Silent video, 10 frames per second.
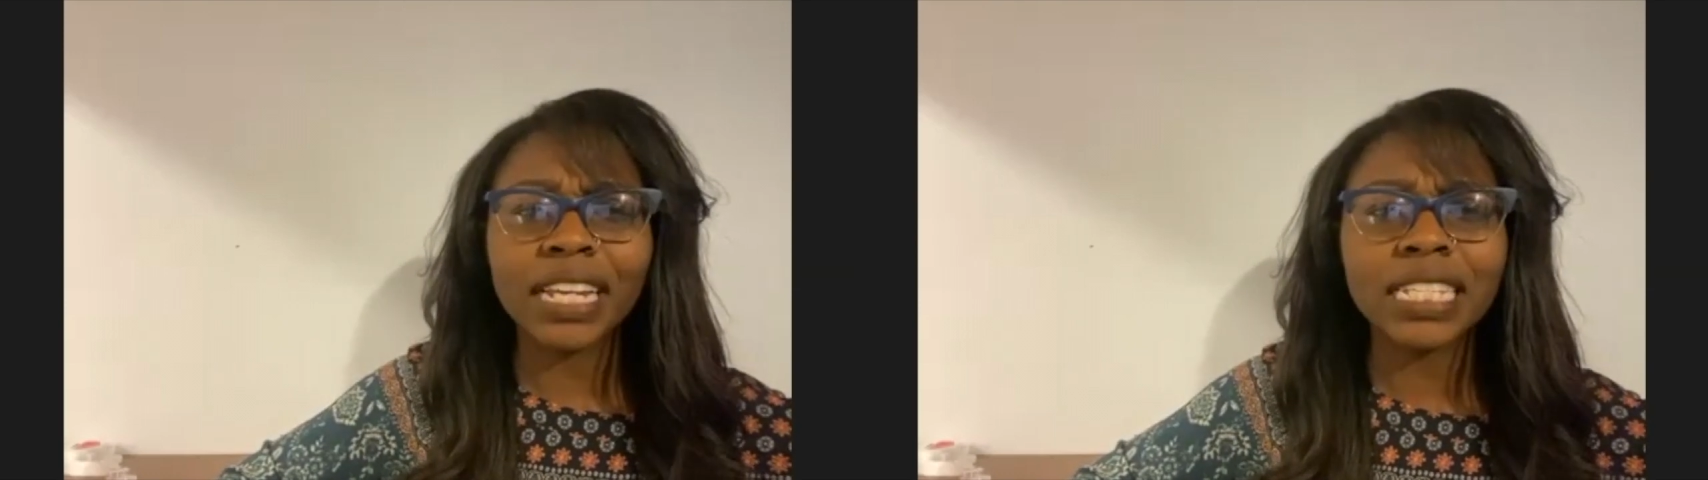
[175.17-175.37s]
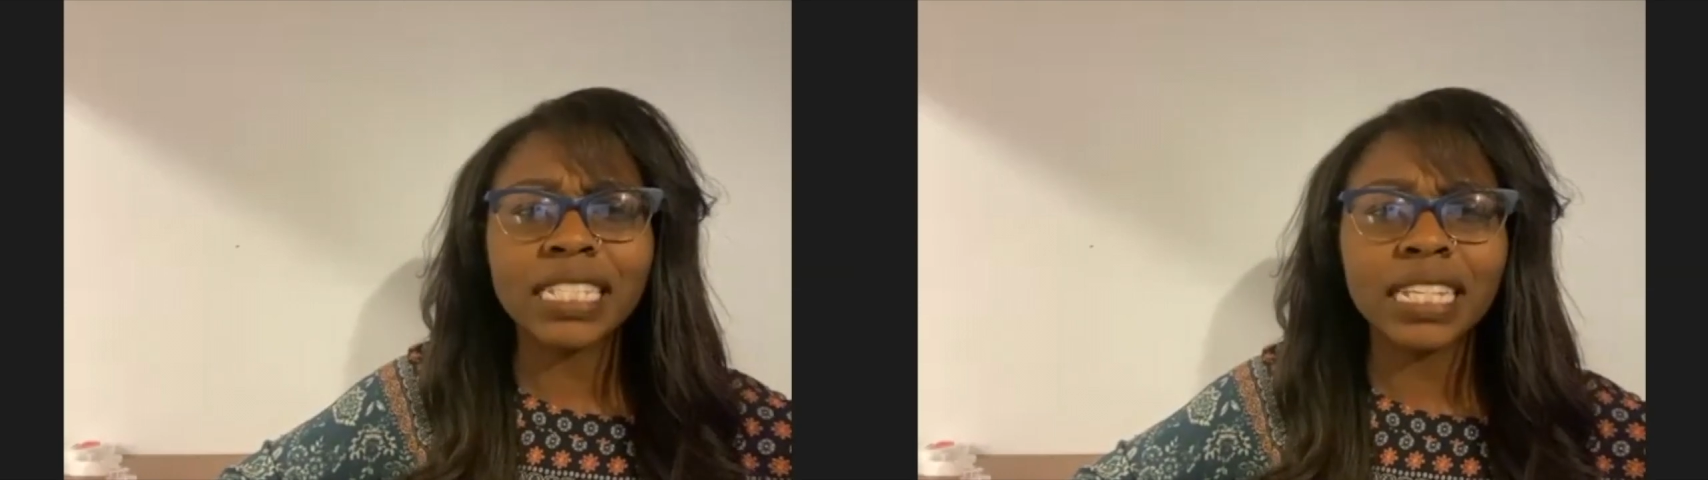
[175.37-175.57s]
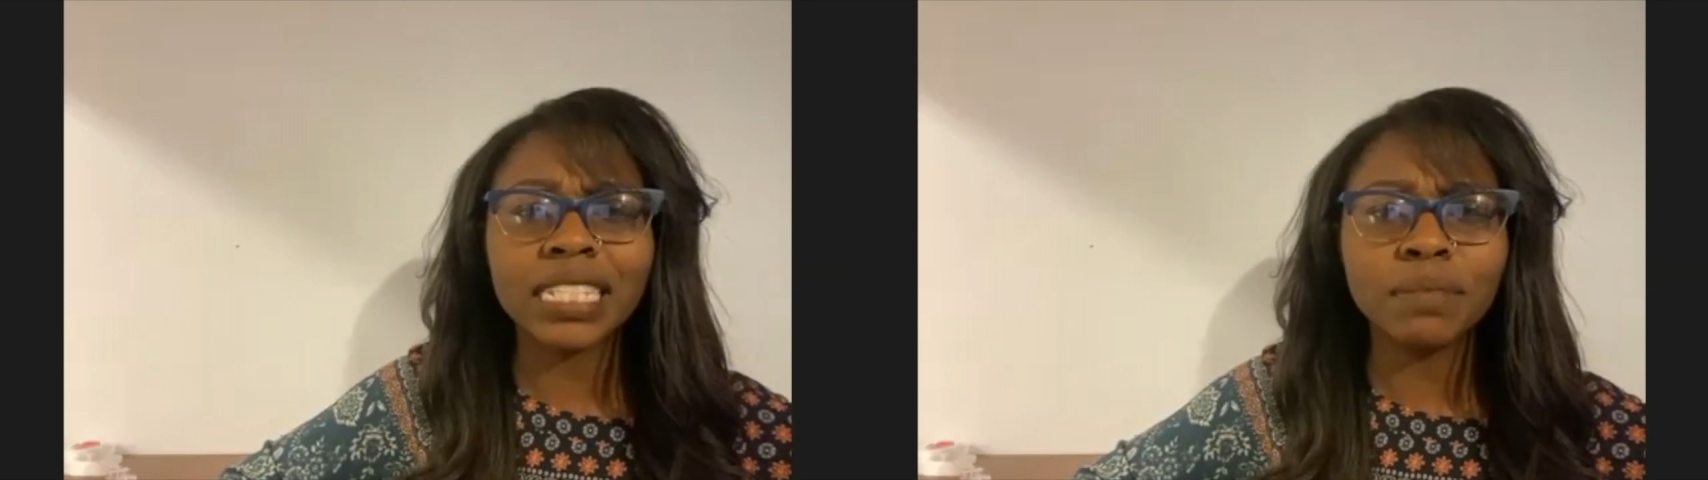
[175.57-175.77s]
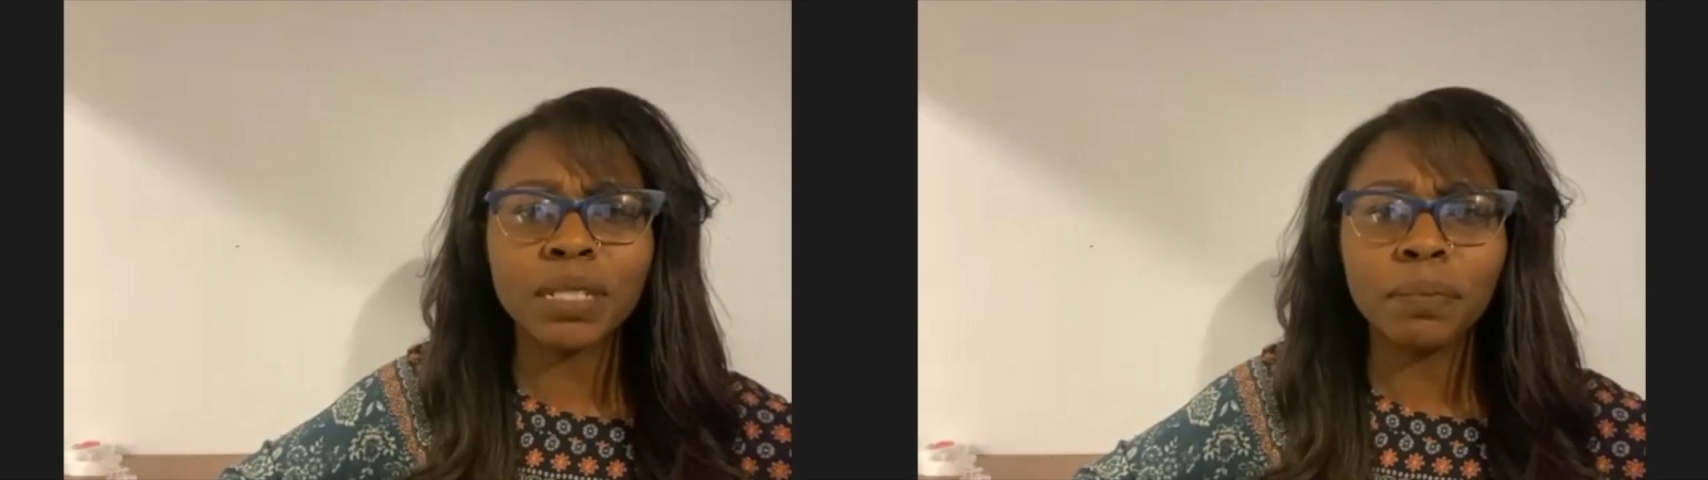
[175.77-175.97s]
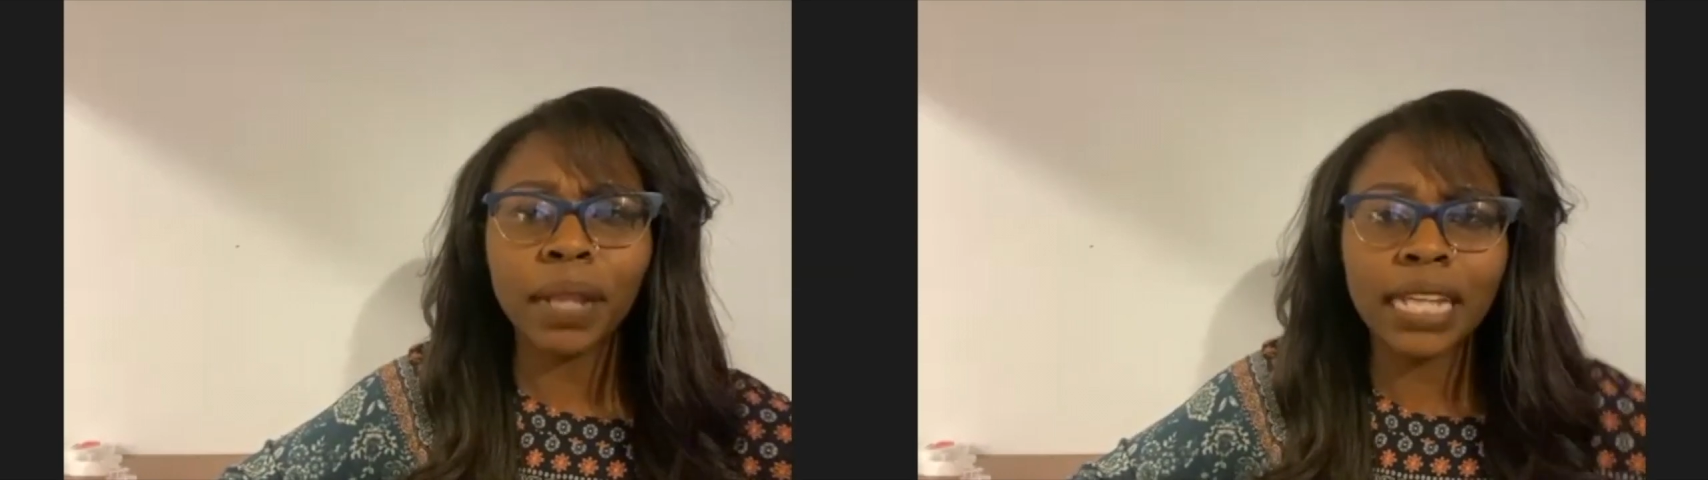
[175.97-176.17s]
any
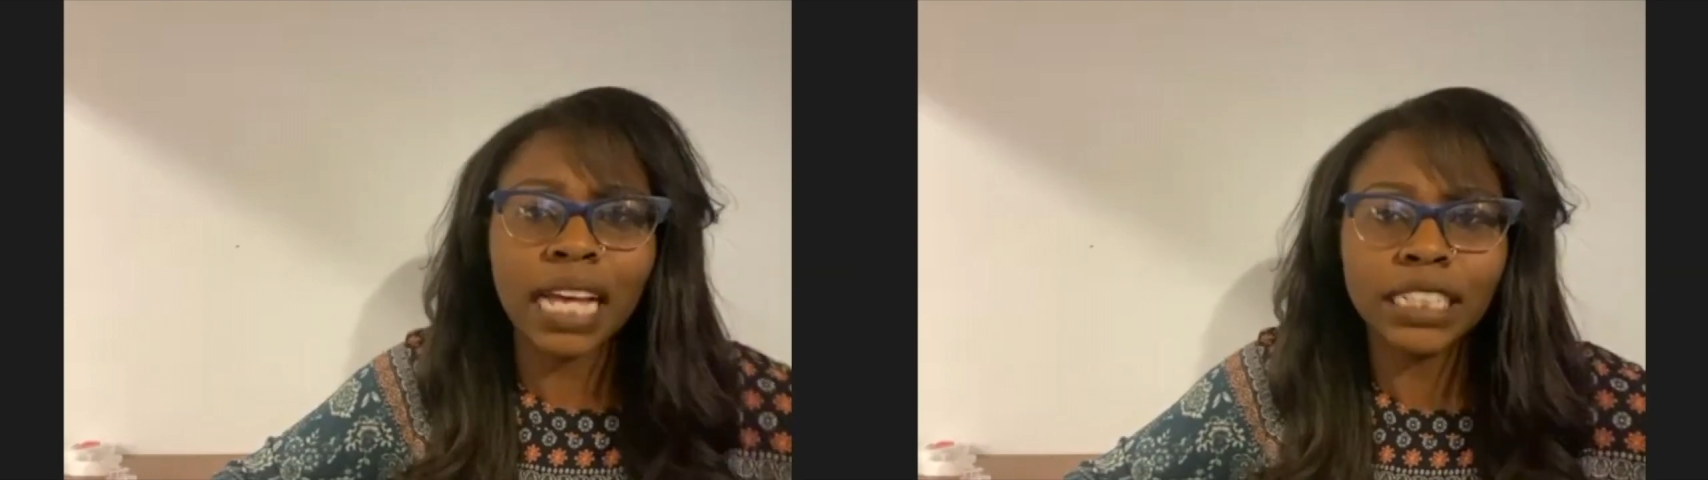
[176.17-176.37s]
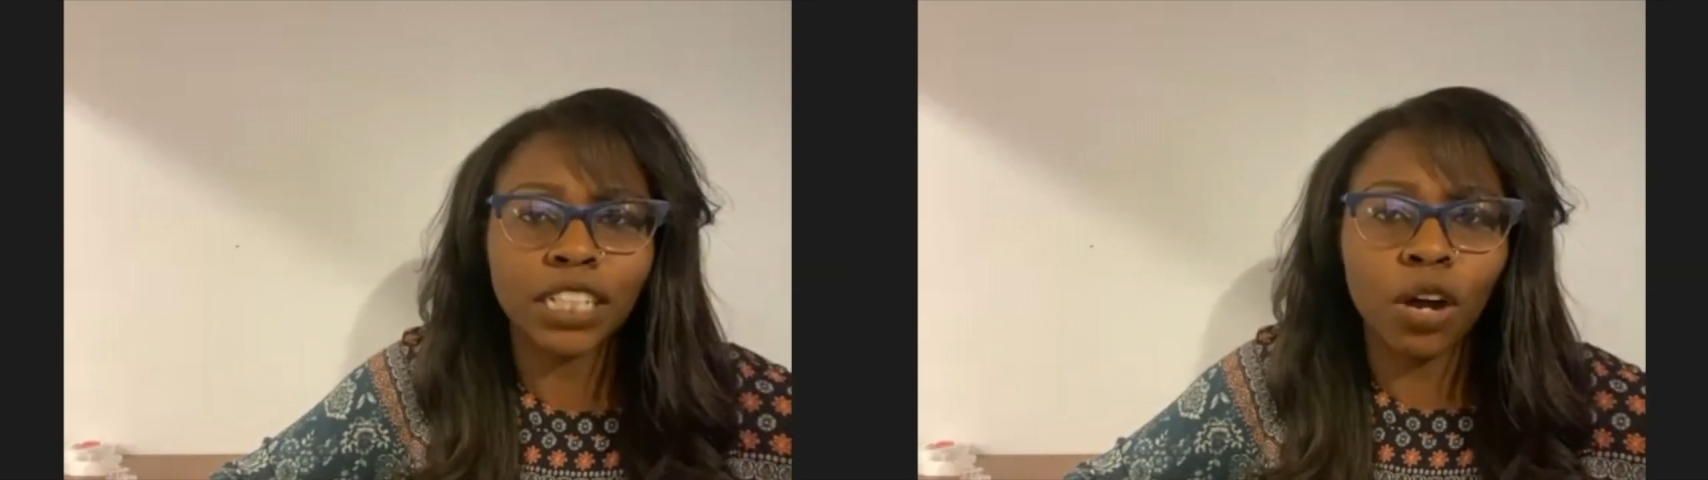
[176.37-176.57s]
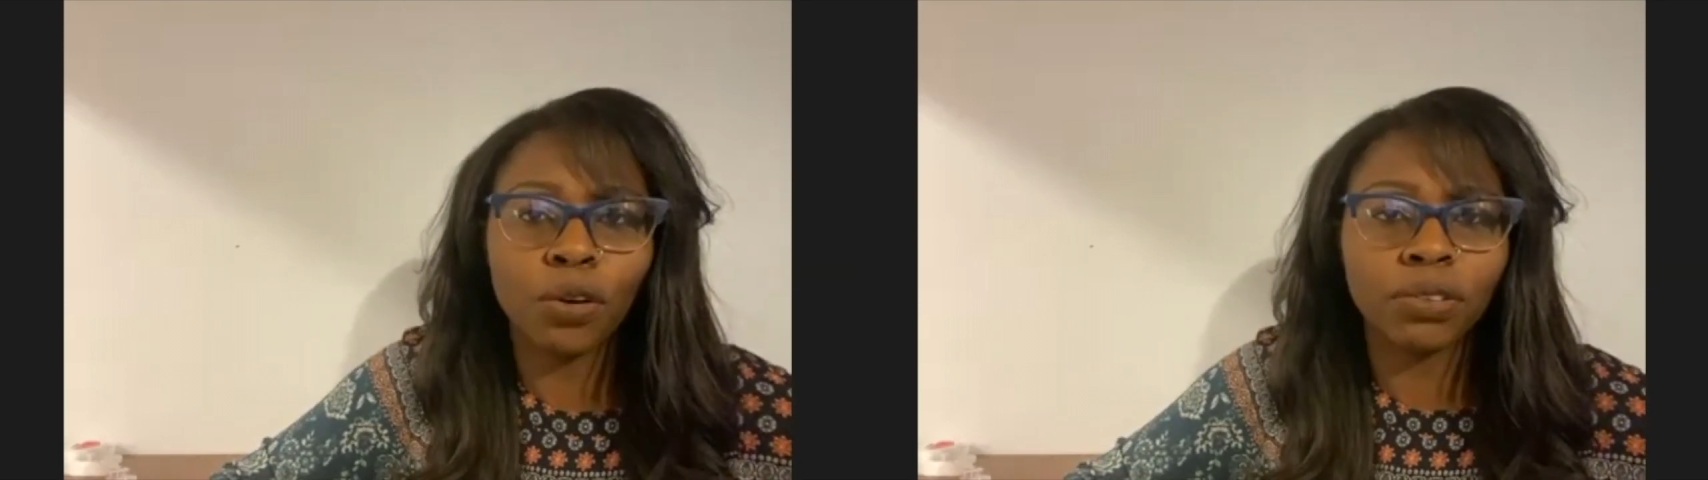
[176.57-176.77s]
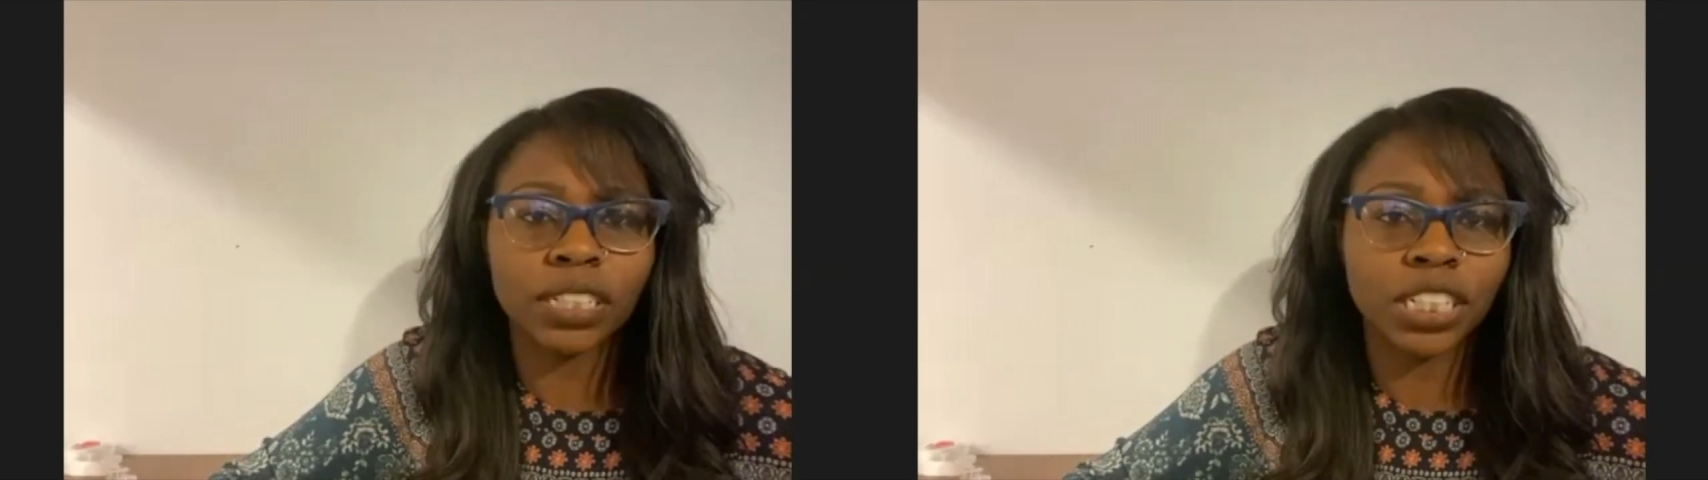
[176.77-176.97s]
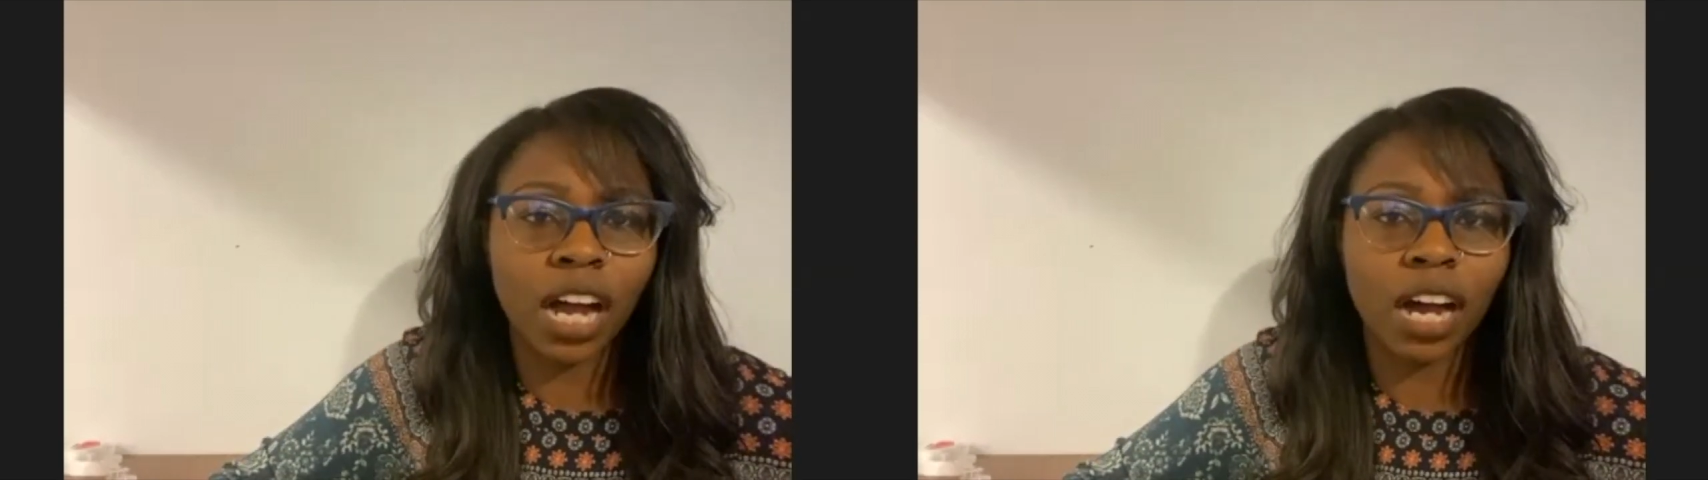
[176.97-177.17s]
systems in place. I just owned
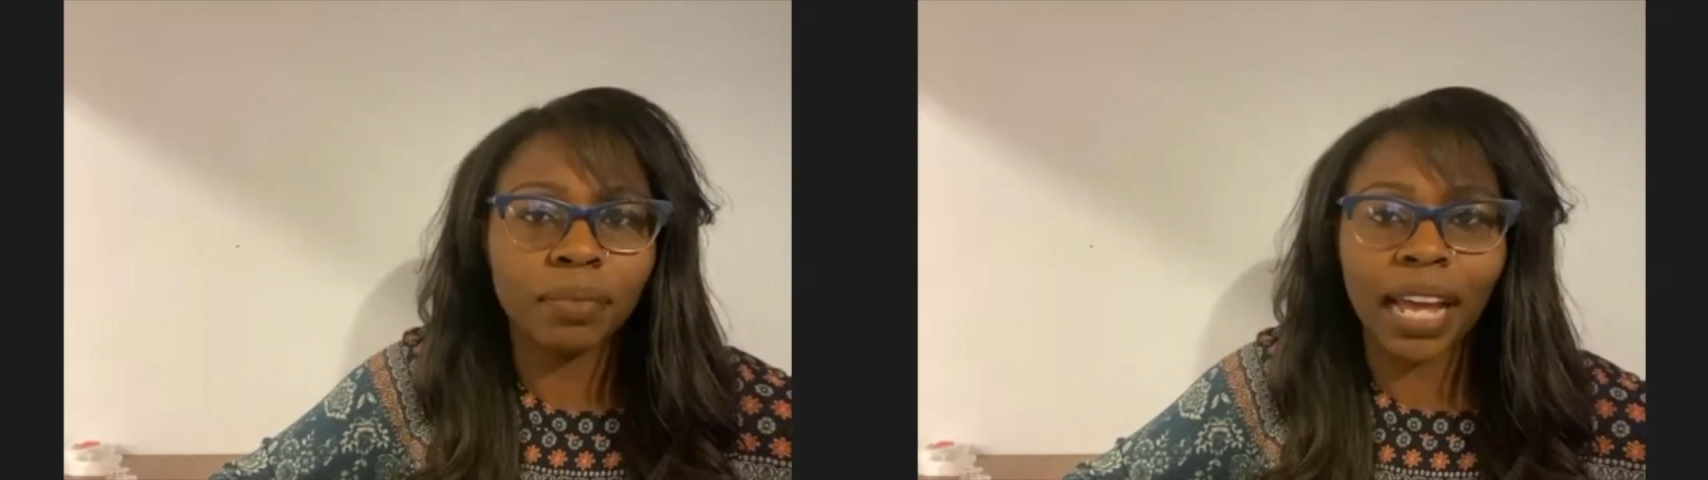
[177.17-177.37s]
a job.